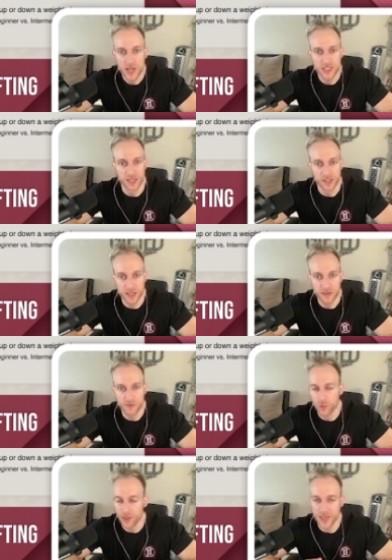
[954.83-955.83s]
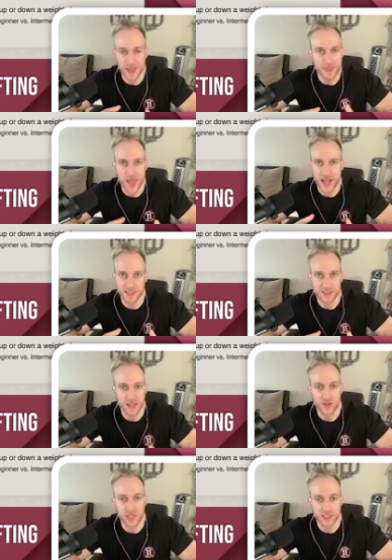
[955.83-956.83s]
to live within that
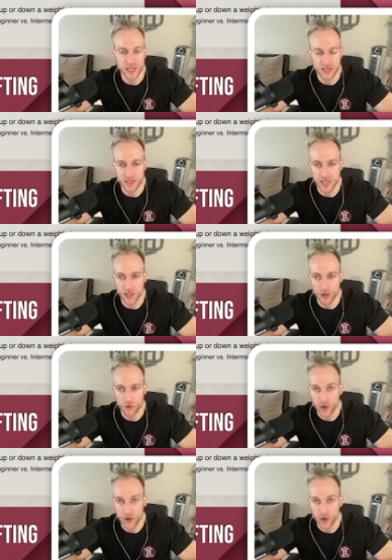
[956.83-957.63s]
76 kilo